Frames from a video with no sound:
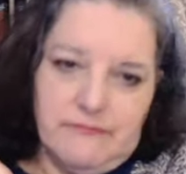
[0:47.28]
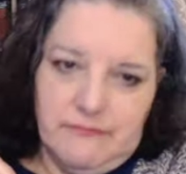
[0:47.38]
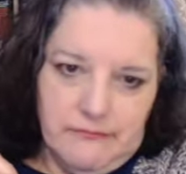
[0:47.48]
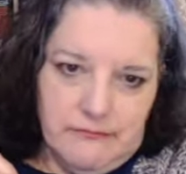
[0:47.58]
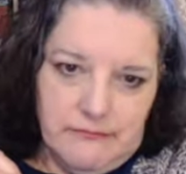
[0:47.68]

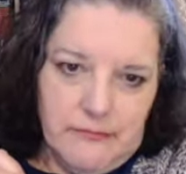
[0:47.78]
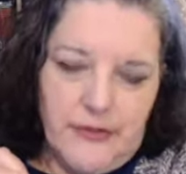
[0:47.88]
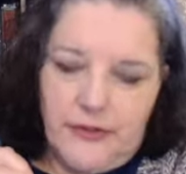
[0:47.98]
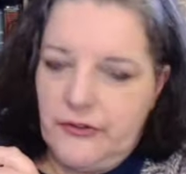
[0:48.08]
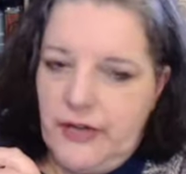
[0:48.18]

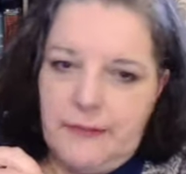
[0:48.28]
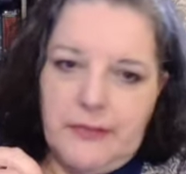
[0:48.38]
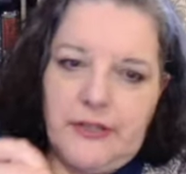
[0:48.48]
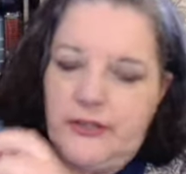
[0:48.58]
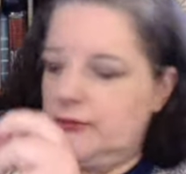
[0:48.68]
mother,
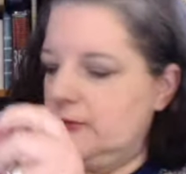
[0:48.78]
grandmother,